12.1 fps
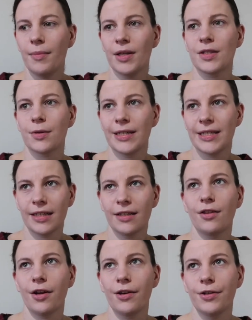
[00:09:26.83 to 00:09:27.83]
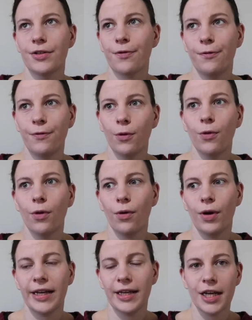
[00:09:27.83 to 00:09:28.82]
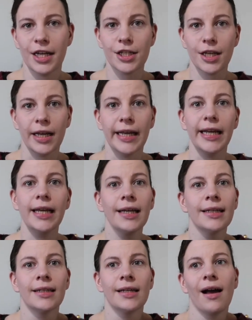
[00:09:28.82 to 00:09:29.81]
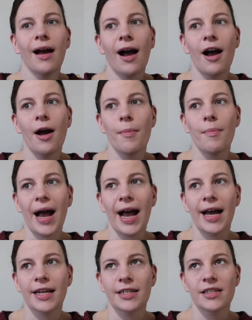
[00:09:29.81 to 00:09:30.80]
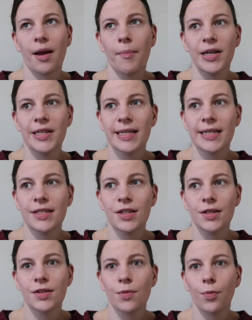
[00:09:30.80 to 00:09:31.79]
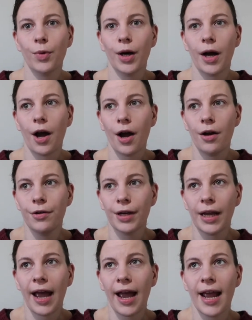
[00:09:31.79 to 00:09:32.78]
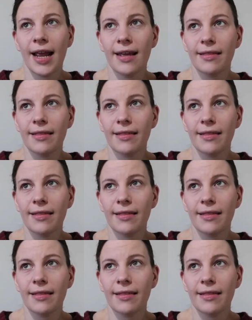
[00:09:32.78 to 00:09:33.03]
So I did those 4 initially, and my sisters were okay.